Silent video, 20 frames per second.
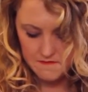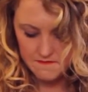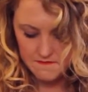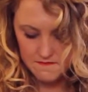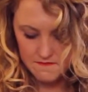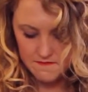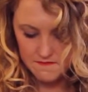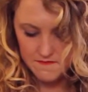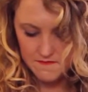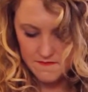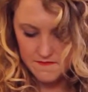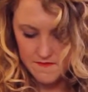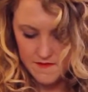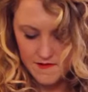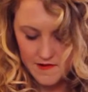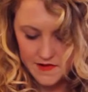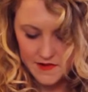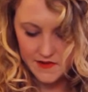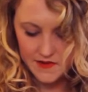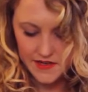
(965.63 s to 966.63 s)

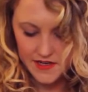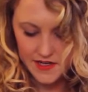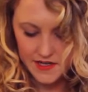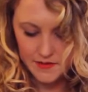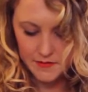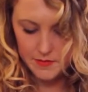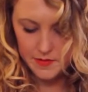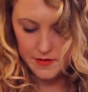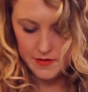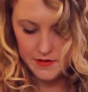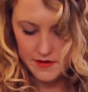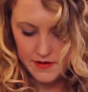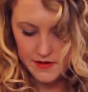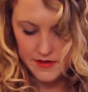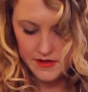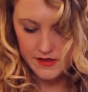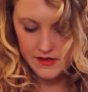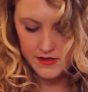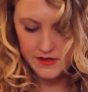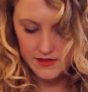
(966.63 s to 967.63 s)
Or you'll end up
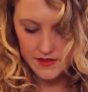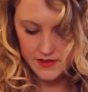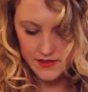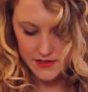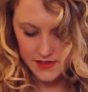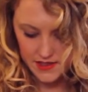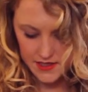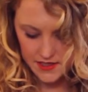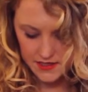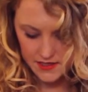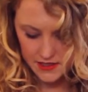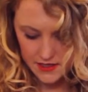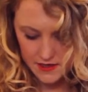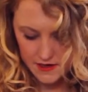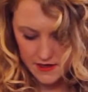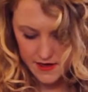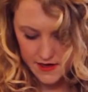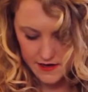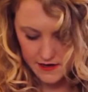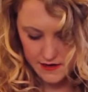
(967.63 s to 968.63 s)
sneezing
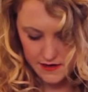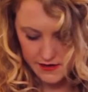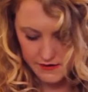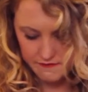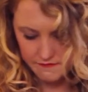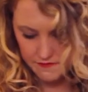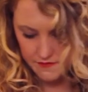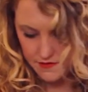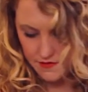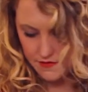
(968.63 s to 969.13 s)
your head off.